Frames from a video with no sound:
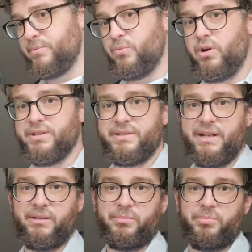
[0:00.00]
what is
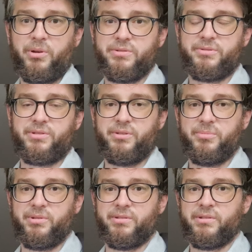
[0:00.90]
now
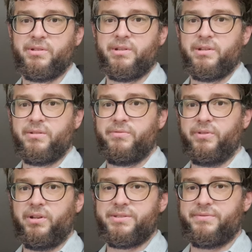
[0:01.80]
post-human
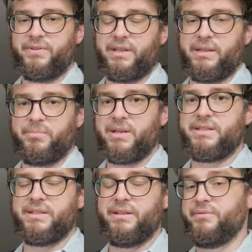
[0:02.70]
philosophy
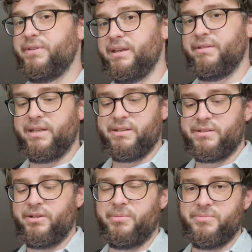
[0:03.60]
based and theory
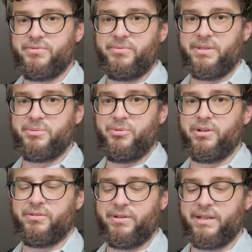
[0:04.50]
comes from this
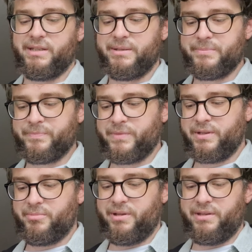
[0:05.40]
book really
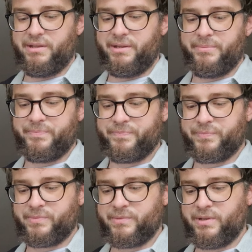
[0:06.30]
but uh,
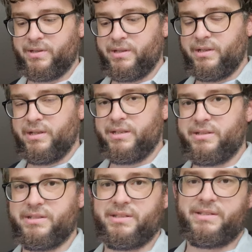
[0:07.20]

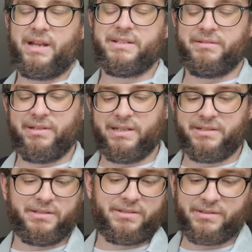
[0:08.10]
because it's
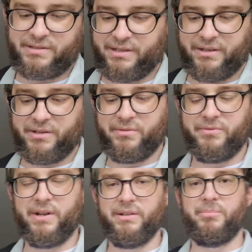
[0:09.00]
anti-religious you know don't
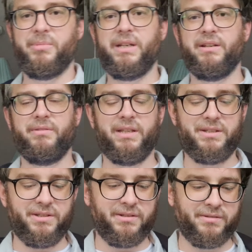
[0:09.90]
find meaning in
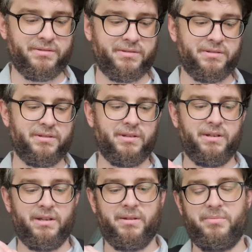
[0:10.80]
religion
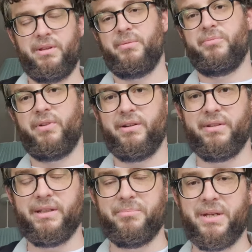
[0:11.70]
you know, find
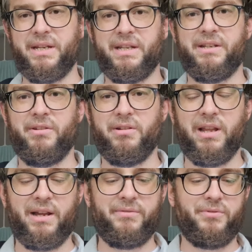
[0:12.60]
meaning in your own
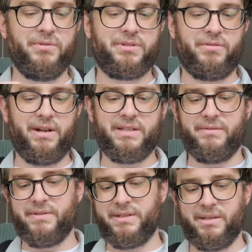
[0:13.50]
life, force
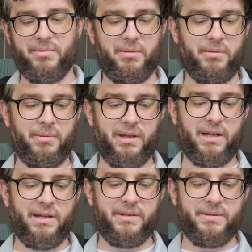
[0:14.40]
creativity, blah blah blah.